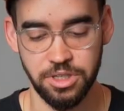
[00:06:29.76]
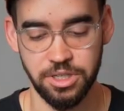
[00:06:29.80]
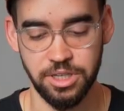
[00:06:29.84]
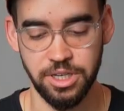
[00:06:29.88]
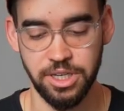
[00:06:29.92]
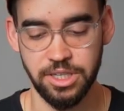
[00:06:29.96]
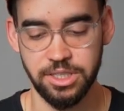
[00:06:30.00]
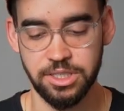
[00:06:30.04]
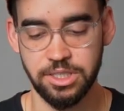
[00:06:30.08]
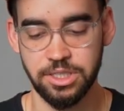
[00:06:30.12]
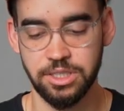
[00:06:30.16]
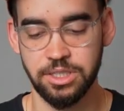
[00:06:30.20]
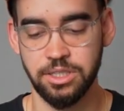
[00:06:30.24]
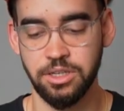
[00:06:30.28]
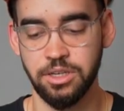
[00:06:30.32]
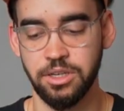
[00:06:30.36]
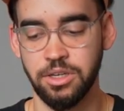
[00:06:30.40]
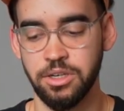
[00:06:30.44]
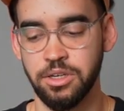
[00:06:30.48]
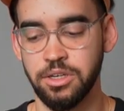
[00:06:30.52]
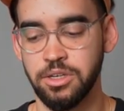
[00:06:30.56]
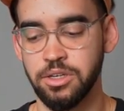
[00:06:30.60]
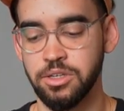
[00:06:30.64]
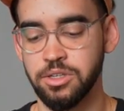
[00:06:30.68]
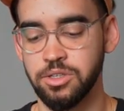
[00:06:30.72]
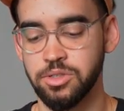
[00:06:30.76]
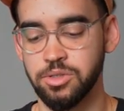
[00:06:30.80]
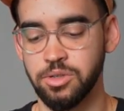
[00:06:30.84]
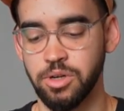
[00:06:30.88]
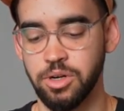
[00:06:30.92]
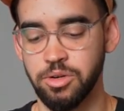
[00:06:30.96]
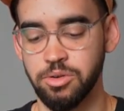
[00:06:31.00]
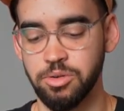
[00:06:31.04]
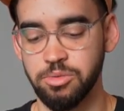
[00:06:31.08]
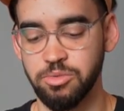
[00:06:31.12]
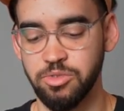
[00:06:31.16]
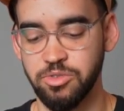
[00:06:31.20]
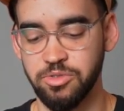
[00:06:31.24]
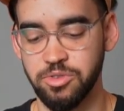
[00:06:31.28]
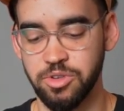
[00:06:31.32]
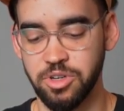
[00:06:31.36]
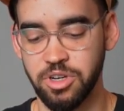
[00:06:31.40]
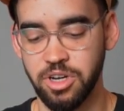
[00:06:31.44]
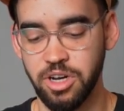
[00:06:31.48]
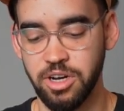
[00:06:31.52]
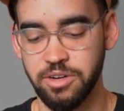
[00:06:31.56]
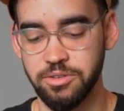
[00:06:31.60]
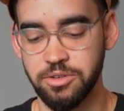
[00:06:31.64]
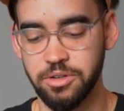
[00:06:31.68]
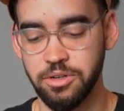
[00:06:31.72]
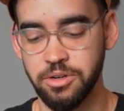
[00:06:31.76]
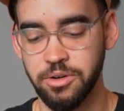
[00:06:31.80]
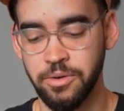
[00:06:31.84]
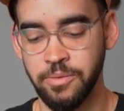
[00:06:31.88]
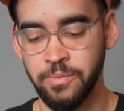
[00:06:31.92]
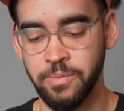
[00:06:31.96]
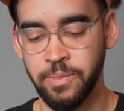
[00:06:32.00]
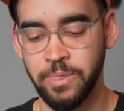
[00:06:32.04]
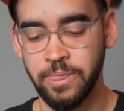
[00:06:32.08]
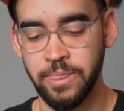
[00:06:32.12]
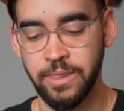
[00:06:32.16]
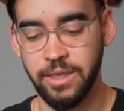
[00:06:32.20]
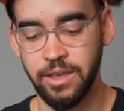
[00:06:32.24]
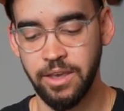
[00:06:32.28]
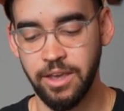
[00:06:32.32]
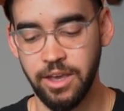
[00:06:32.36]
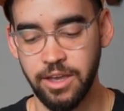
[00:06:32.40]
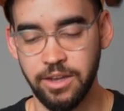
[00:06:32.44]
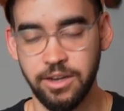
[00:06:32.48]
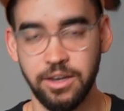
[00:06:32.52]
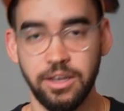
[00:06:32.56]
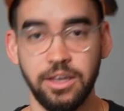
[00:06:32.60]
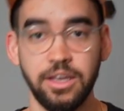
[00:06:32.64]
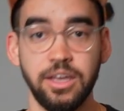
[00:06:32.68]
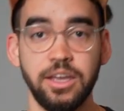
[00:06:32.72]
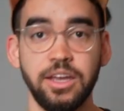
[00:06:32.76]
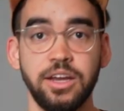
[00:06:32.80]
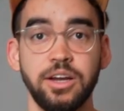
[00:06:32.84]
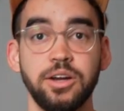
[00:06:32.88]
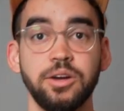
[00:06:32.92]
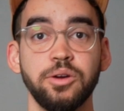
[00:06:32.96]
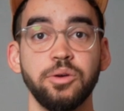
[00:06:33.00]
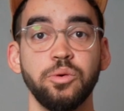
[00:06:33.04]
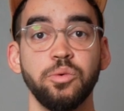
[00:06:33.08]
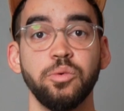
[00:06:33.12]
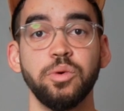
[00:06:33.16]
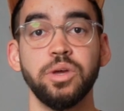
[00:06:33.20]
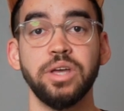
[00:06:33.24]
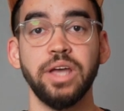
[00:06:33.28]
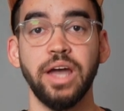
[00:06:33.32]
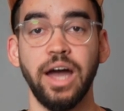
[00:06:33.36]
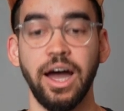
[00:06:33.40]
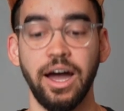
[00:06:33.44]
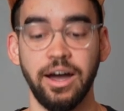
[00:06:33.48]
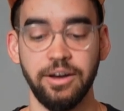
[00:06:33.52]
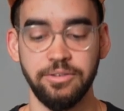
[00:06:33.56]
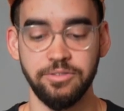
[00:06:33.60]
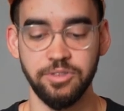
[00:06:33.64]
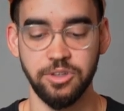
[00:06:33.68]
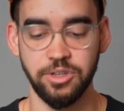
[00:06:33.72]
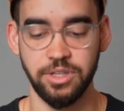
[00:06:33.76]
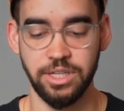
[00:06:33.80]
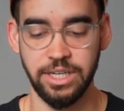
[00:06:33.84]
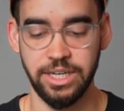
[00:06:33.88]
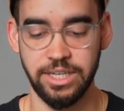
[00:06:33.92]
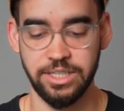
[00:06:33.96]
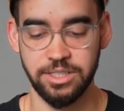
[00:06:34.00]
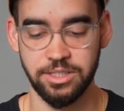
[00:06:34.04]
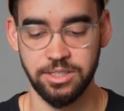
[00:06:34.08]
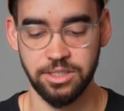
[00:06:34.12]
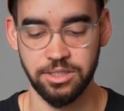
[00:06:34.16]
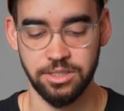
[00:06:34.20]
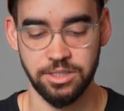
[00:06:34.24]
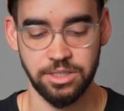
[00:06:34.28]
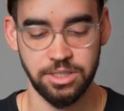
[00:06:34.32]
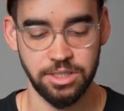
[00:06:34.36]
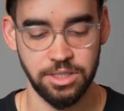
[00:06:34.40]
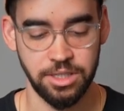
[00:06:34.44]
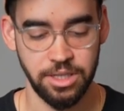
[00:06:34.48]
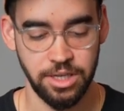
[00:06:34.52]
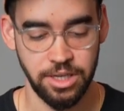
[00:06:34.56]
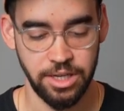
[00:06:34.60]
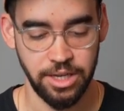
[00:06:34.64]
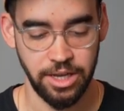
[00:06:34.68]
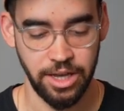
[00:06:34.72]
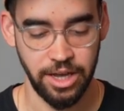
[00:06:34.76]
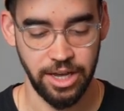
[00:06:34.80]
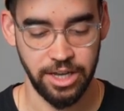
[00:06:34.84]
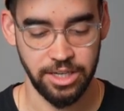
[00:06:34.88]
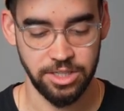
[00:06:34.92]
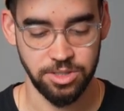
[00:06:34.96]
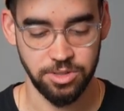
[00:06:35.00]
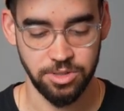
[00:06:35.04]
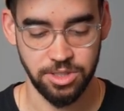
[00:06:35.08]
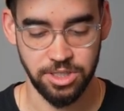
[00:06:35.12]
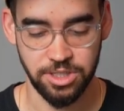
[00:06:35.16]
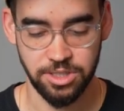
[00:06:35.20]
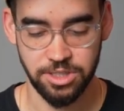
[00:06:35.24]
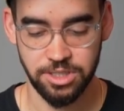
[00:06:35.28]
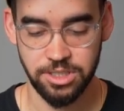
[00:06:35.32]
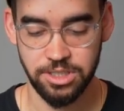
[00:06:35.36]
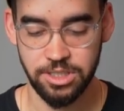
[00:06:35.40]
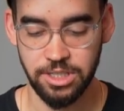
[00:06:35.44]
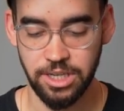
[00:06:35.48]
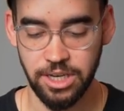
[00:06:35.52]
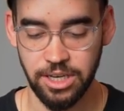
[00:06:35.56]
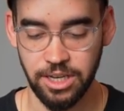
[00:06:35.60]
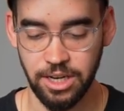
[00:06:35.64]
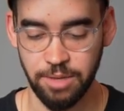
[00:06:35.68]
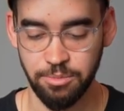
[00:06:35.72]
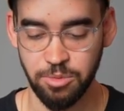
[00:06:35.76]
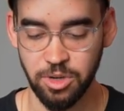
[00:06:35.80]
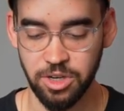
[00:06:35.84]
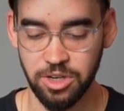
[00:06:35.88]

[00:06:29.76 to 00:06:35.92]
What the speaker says: Yes. So I remove the cover. And here we have the lenses. As you can see, and I'm